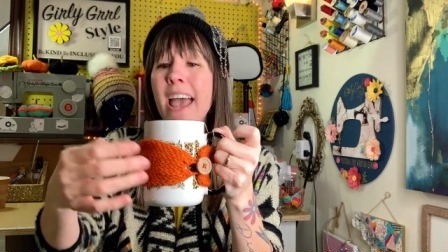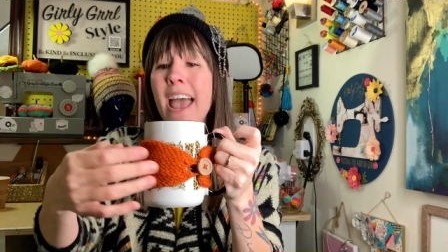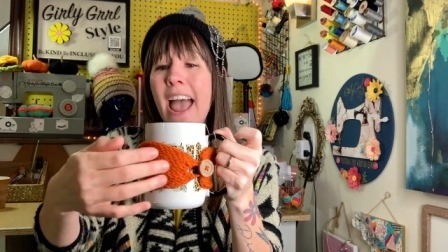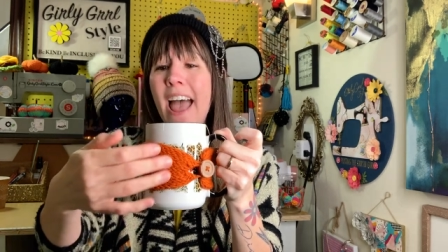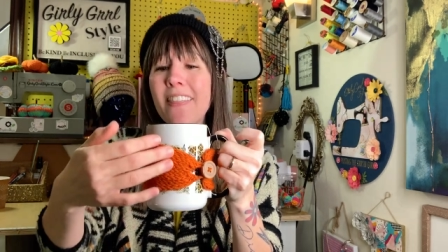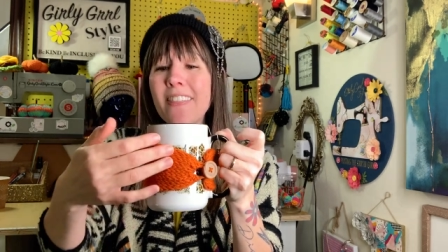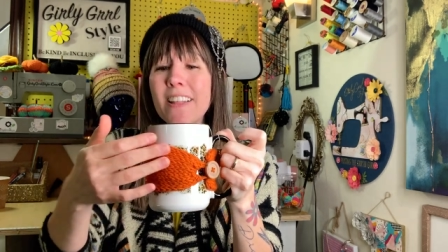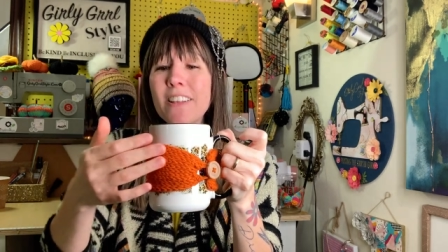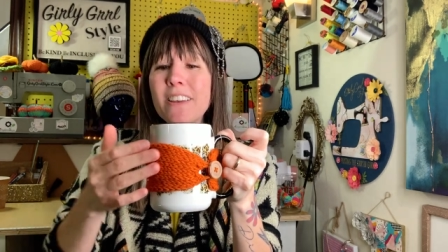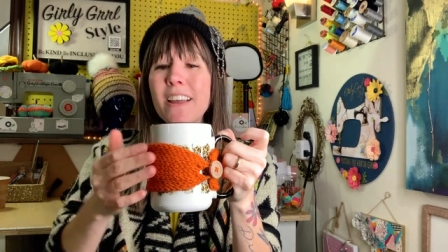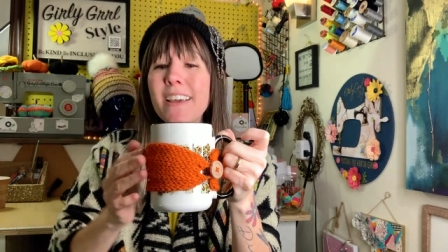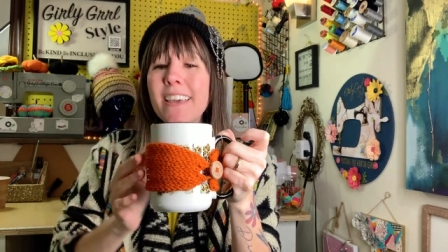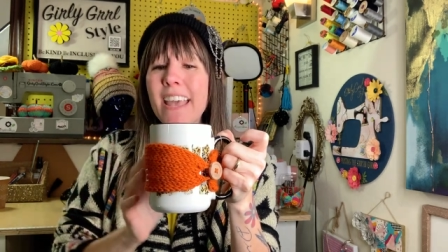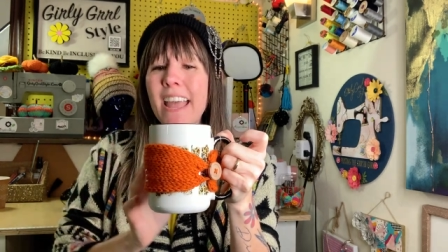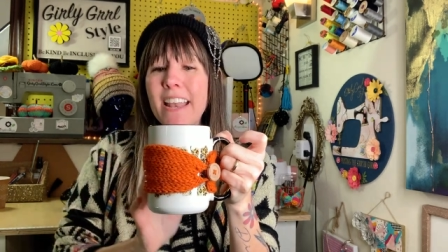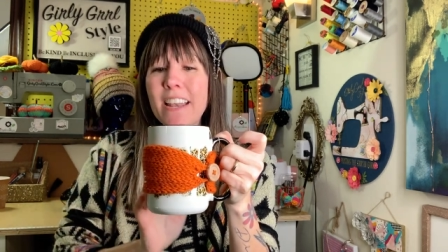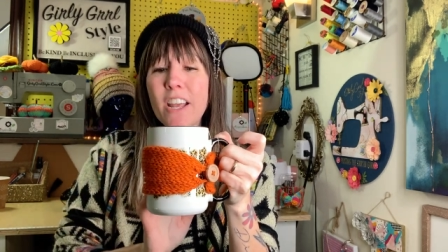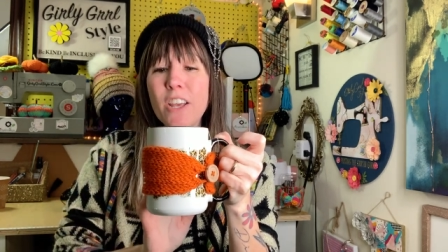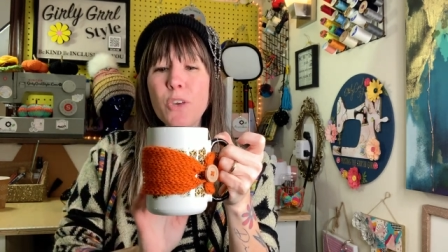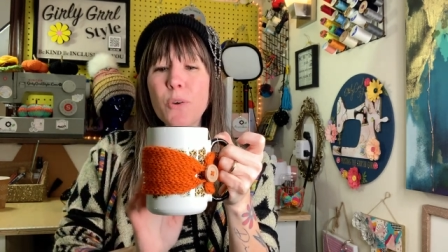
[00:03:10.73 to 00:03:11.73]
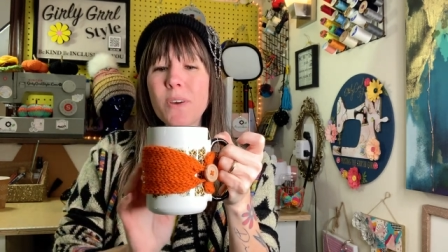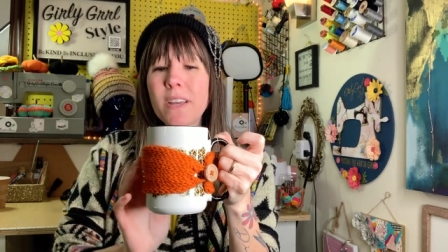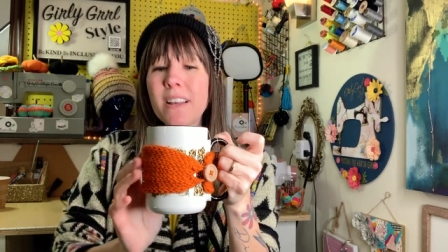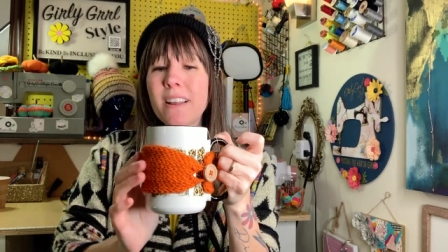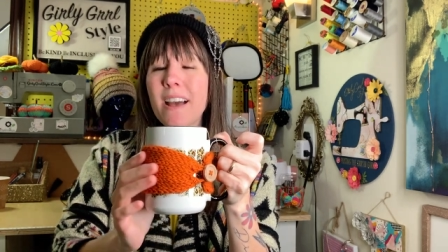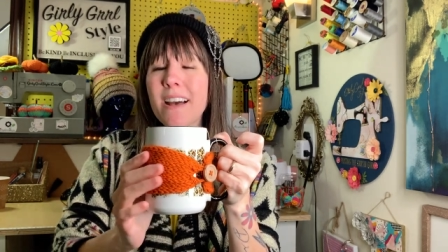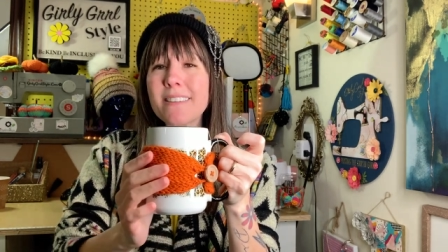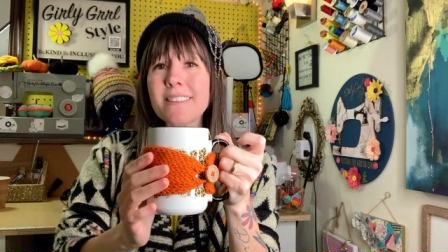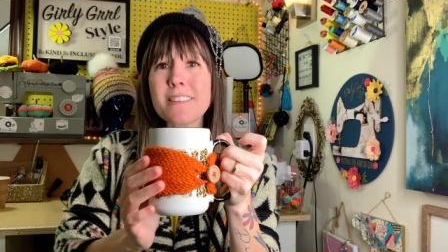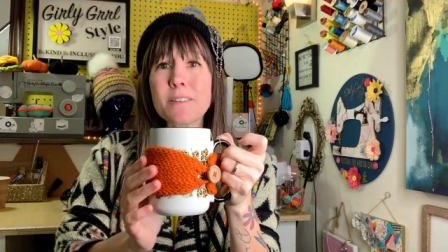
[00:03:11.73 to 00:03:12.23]
And then again, you
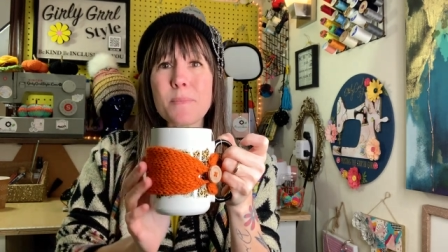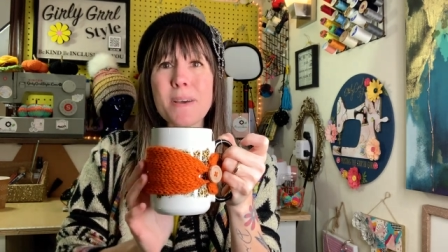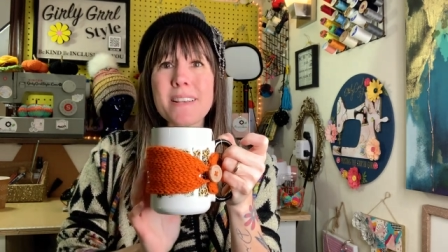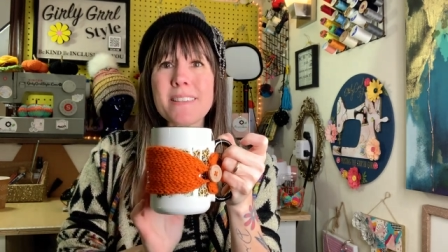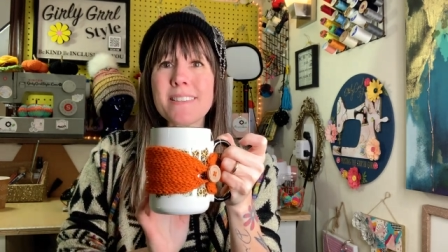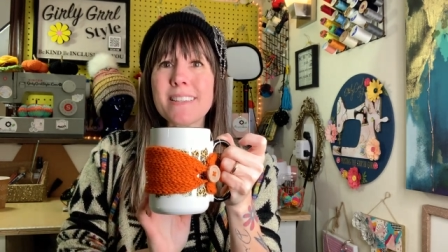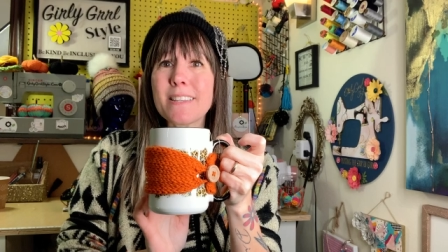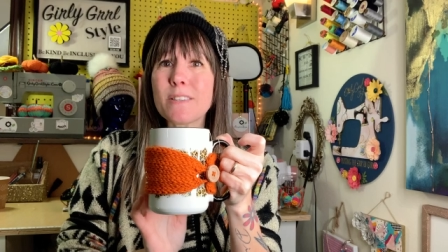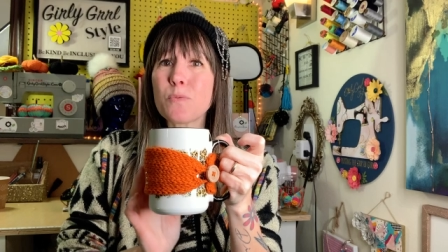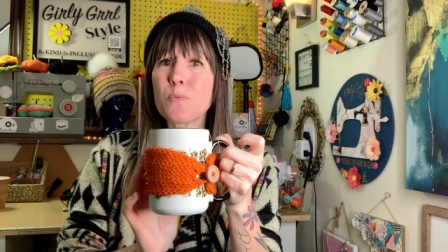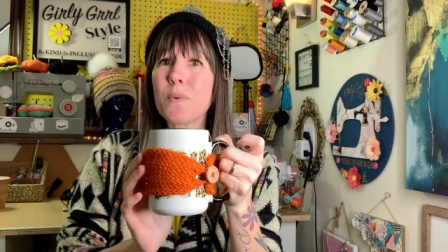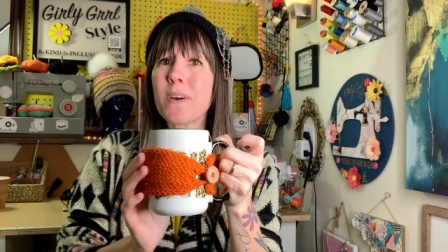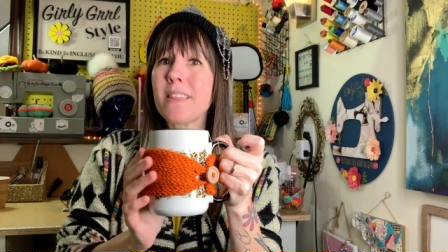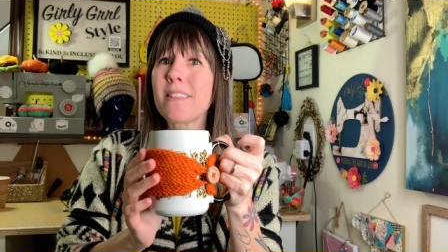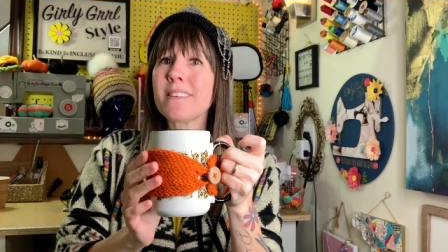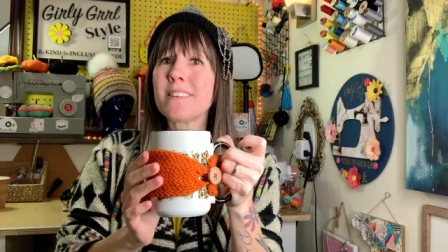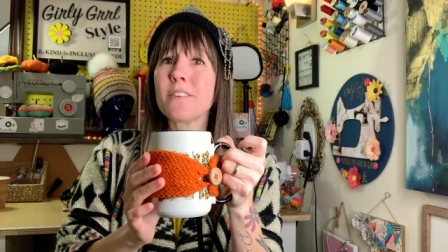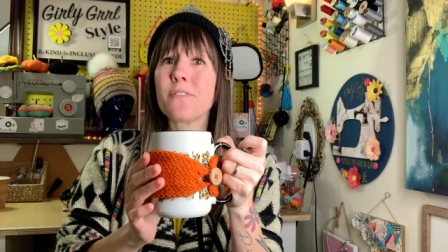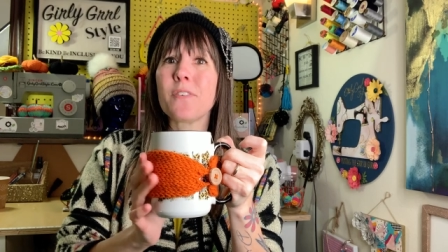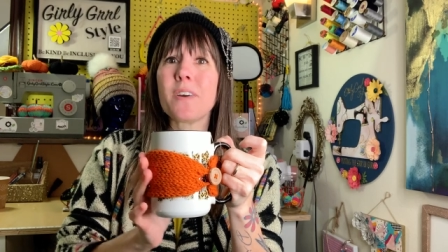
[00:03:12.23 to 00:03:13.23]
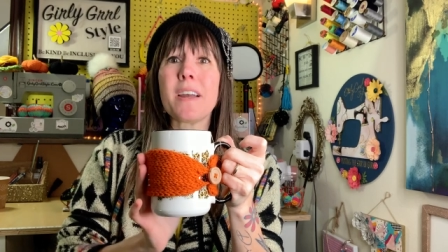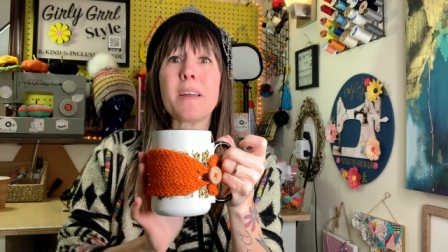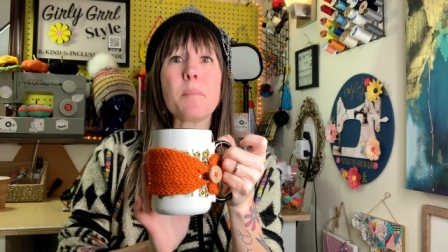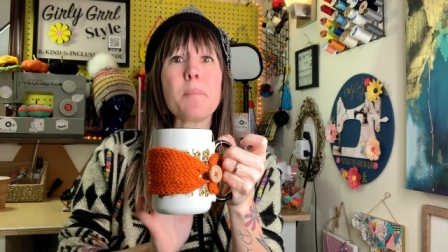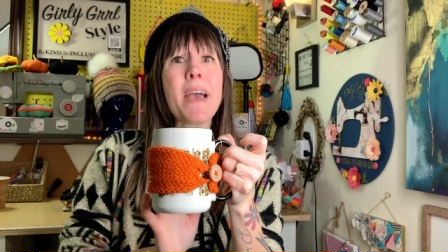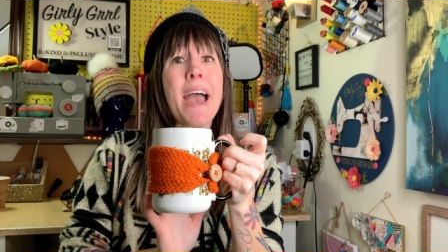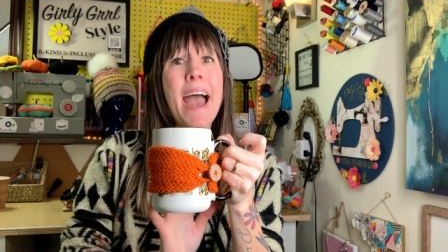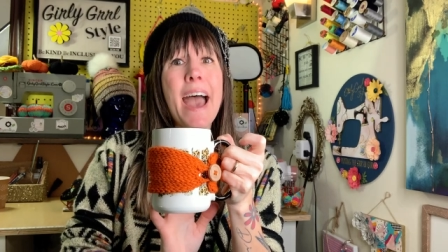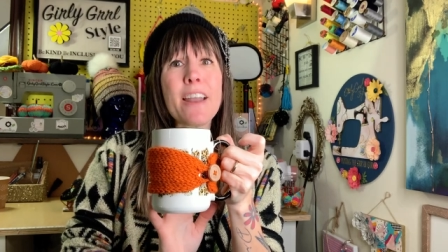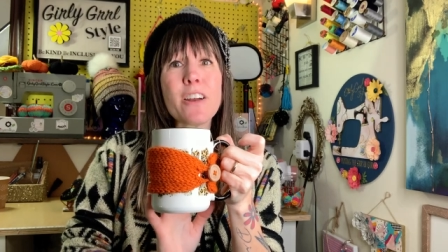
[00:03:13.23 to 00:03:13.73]
can customize this with different
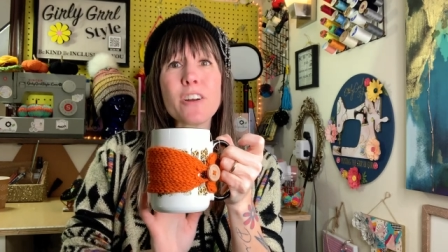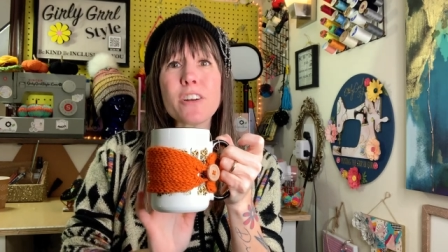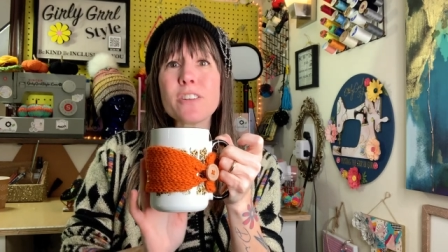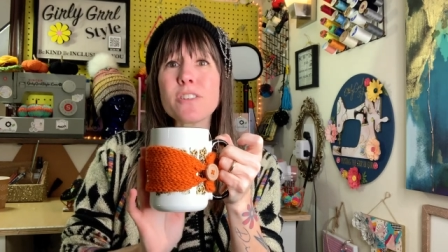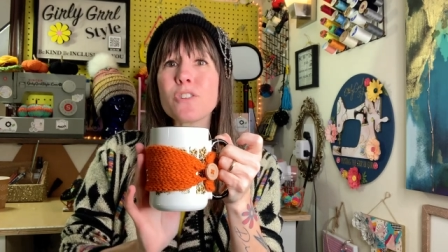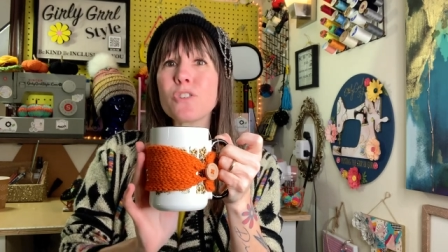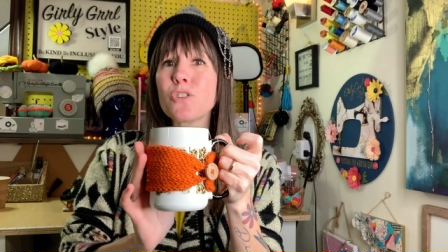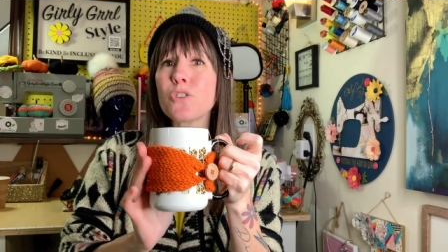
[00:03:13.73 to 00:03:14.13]
patterns,